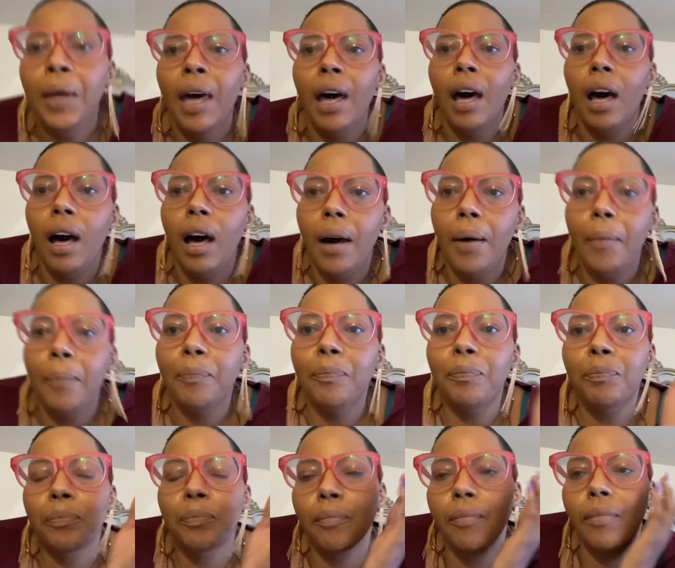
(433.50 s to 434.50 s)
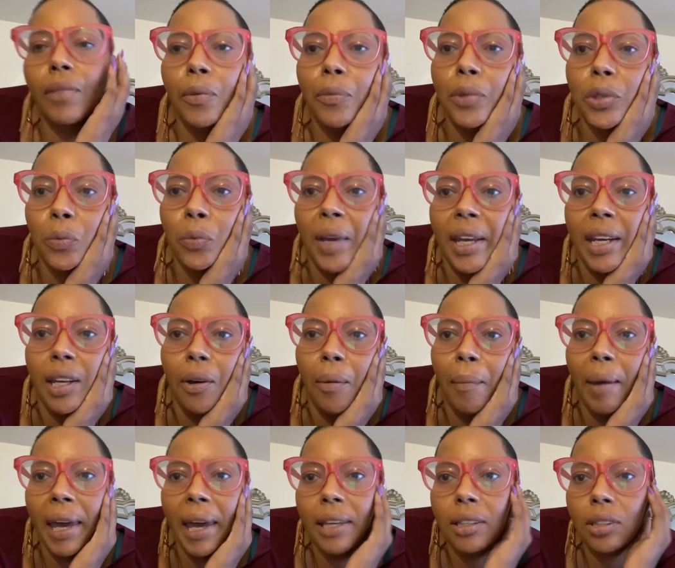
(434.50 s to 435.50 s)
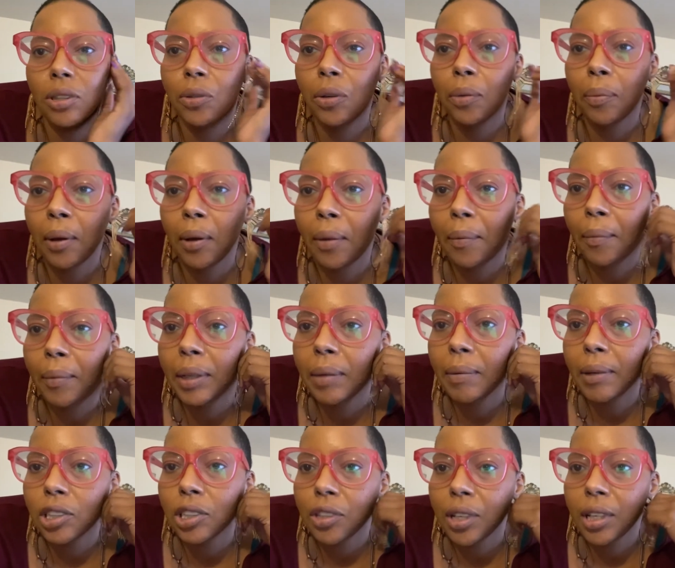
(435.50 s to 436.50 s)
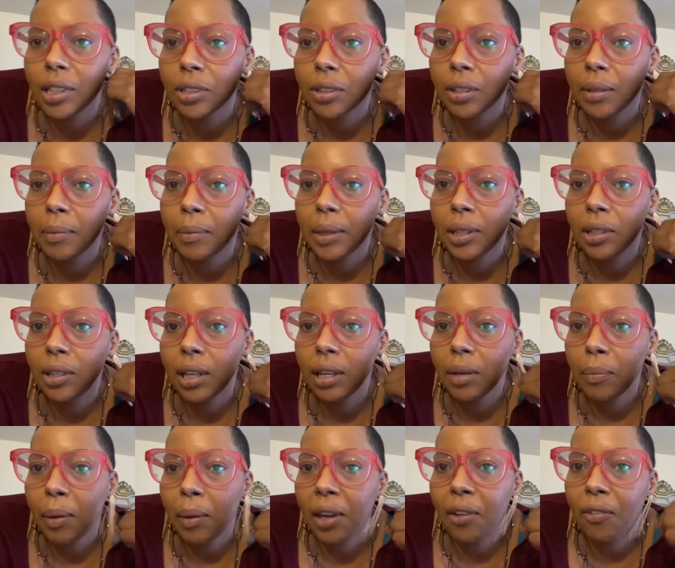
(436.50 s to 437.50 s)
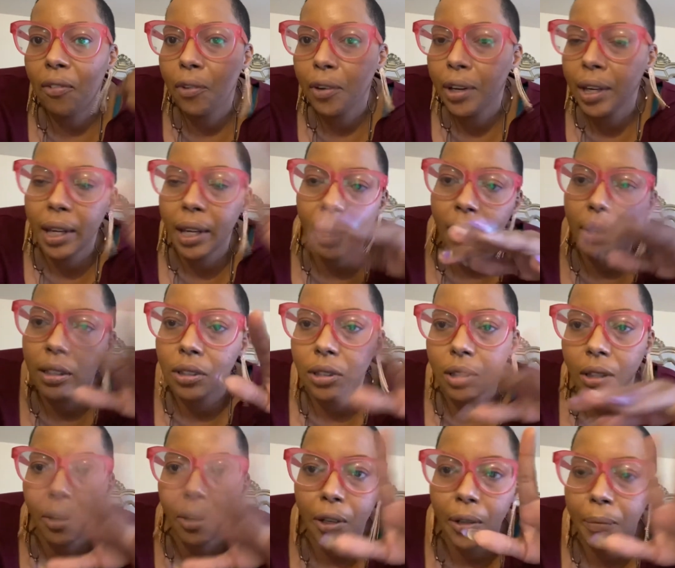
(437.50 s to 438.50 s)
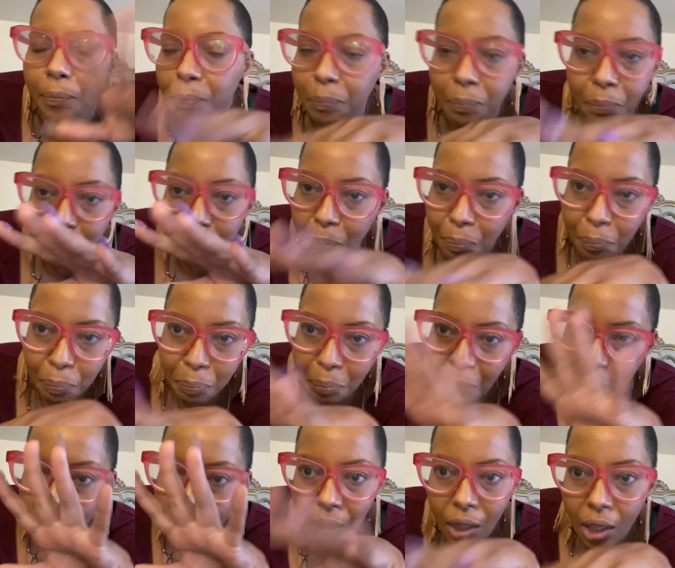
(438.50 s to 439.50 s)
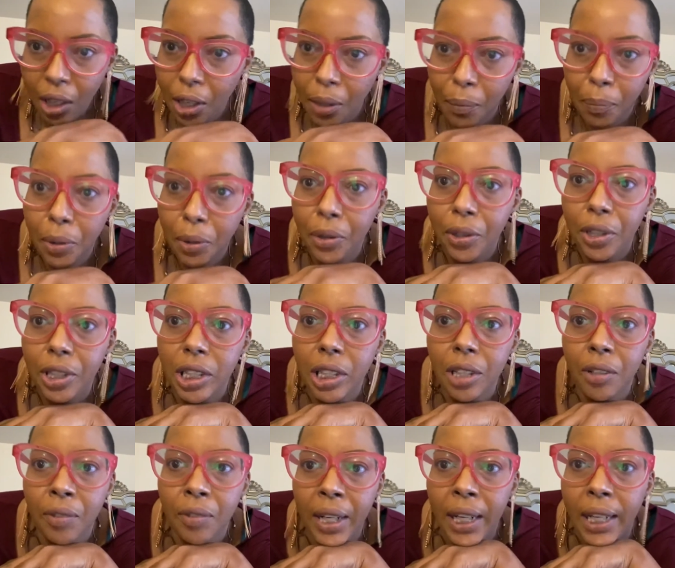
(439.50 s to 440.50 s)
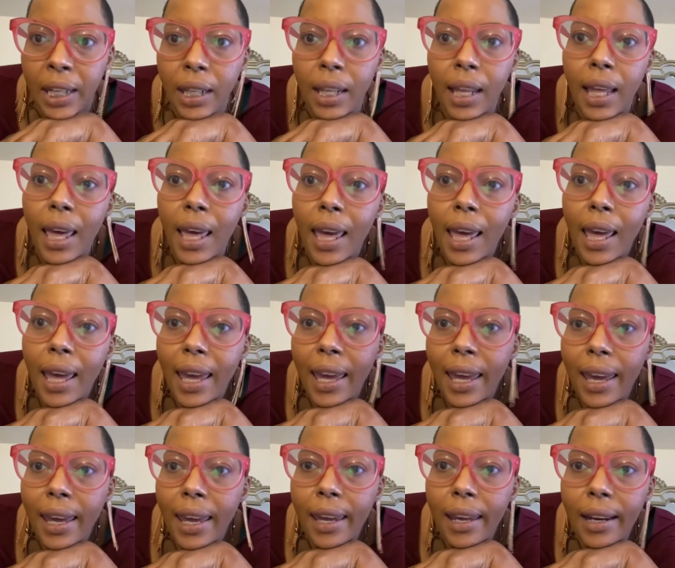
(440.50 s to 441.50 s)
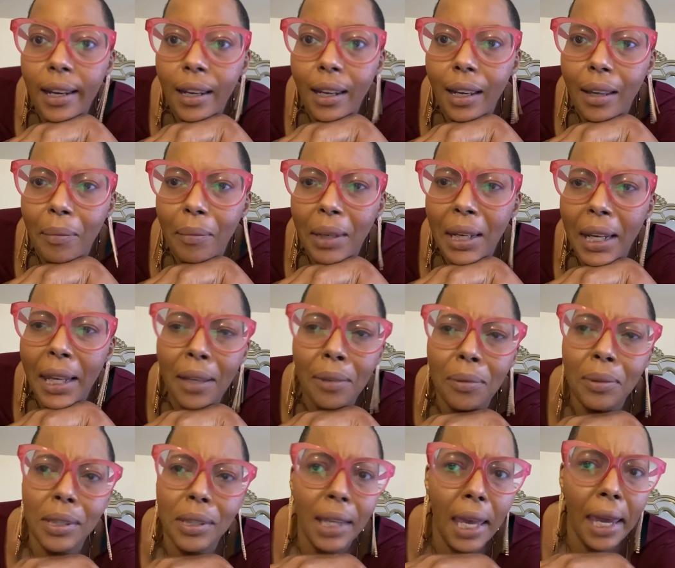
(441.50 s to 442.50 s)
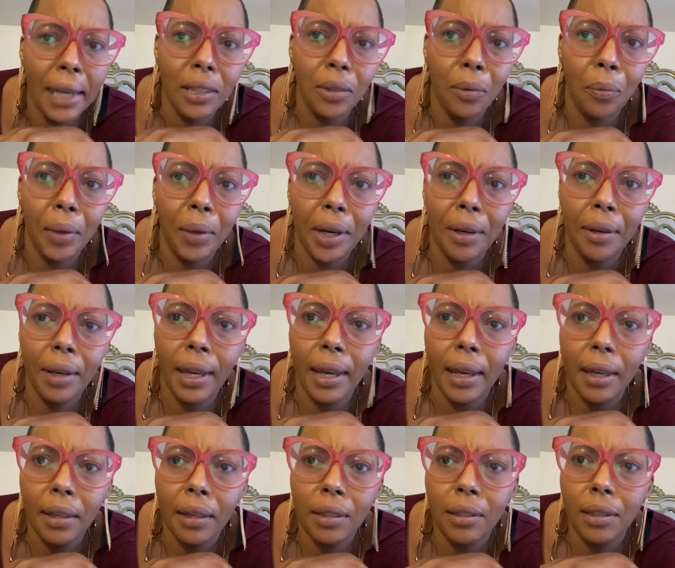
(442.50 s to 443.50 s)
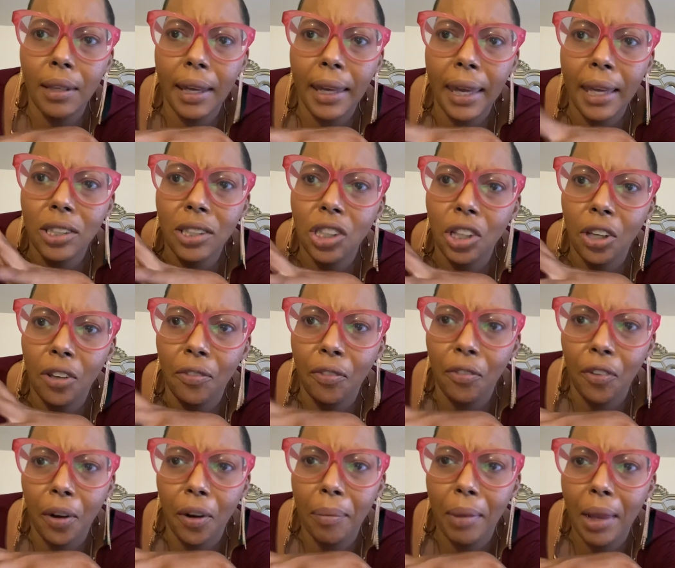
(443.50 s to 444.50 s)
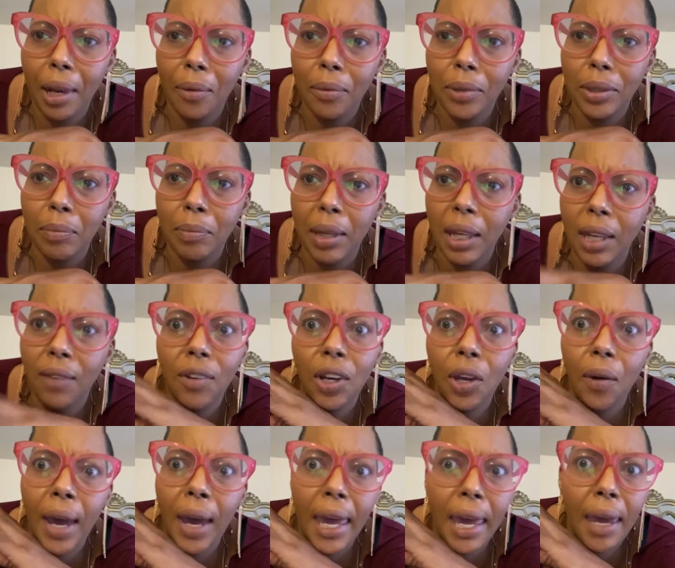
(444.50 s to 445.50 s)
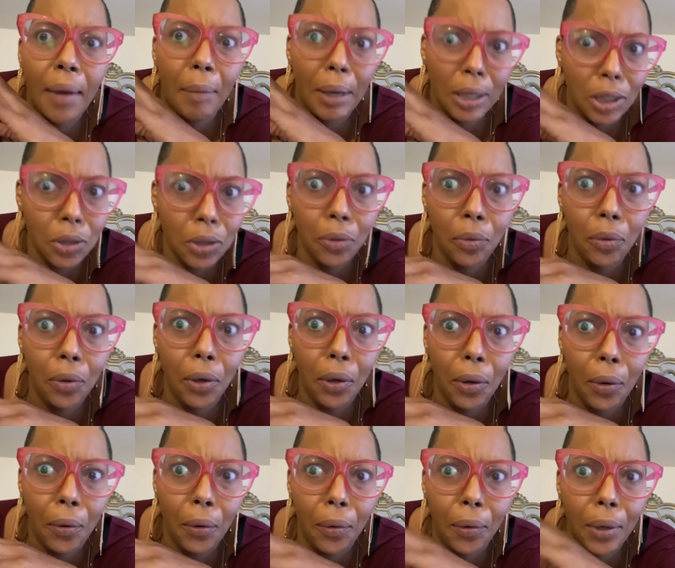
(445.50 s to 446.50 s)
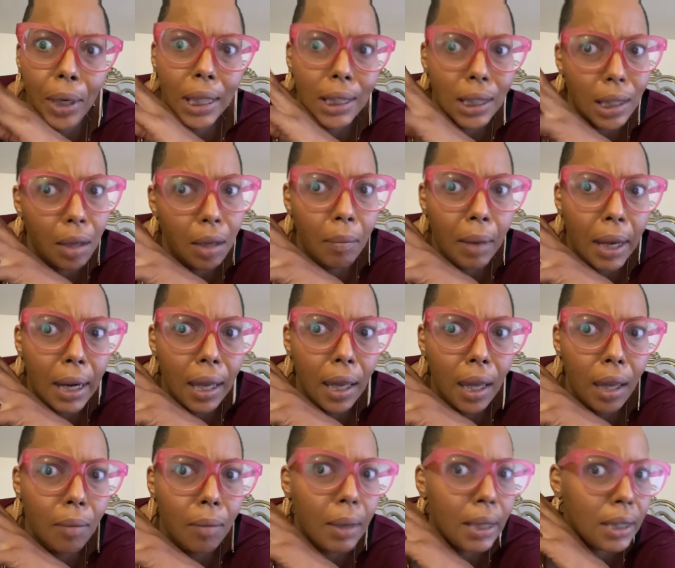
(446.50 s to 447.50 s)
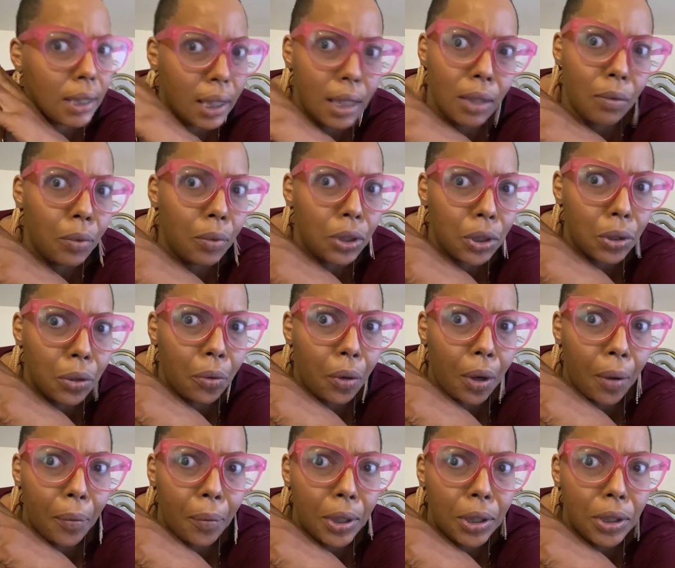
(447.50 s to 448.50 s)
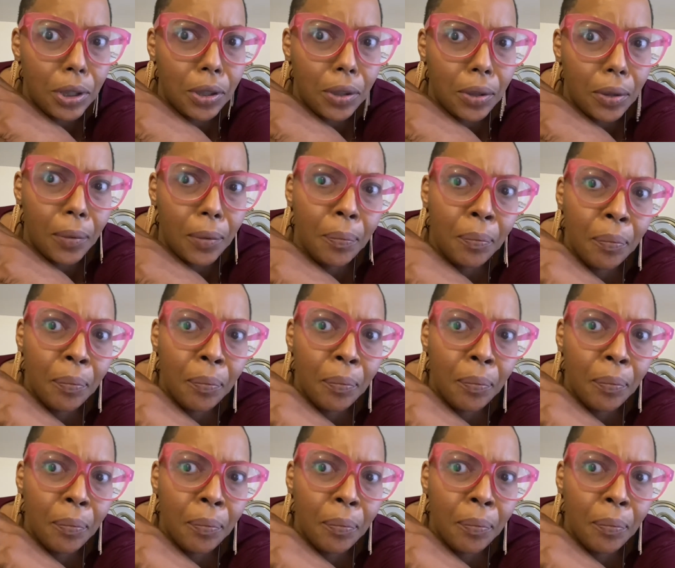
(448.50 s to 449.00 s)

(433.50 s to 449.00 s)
um, was waiting on my high school diploma and my transcript and you had to pay for it now and it's all computer generated and um Lee was acting weird like I guess to confirm that it was me even though I had my school code I said my name I said what school I went to